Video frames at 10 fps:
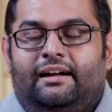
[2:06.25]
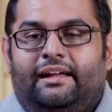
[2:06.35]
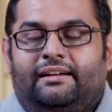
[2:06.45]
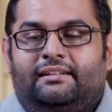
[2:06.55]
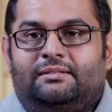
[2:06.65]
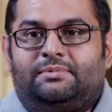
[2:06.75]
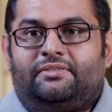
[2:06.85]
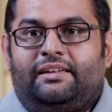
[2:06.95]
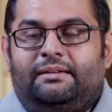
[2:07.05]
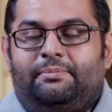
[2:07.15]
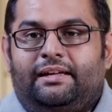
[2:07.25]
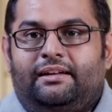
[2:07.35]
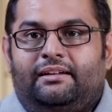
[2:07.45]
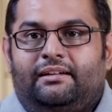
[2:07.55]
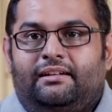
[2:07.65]
in terms of keeping
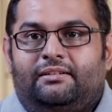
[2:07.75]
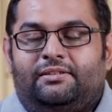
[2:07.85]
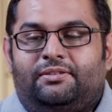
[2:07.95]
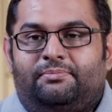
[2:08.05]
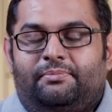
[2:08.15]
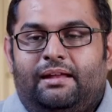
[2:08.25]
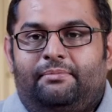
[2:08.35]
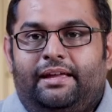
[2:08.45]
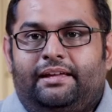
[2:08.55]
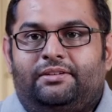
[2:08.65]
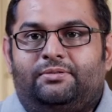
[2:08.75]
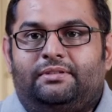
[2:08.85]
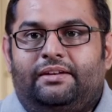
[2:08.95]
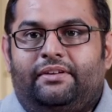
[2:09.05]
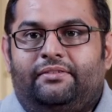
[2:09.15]
and making sure
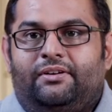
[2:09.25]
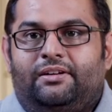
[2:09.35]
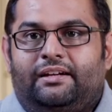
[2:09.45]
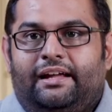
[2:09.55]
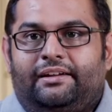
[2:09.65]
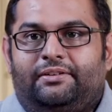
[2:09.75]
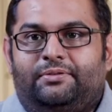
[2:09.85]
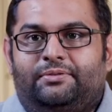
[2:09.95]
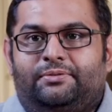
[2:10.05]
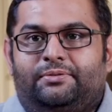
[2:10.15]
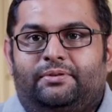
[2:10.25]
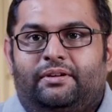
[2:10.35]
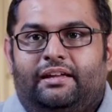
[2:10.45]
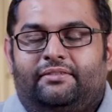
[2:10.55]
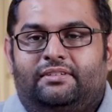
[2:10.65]
that we were on track to
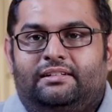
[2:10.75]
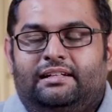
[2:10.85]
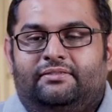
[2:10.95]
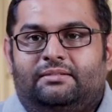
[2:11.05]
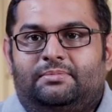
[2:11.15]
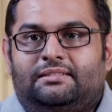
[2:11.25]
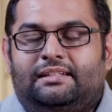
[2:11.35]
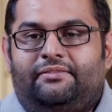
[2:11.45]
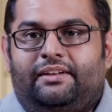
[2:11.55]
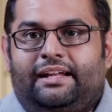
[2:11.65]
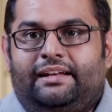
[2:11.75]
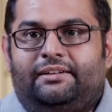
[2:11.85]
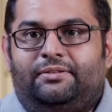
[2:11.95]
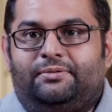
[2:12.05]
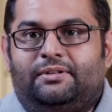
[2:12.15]
give the deliverables that we
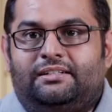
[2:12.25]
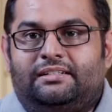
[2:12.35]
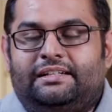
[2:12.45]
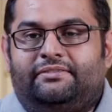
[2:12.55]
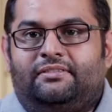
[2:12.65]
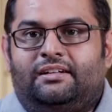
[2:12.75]
needed to achieve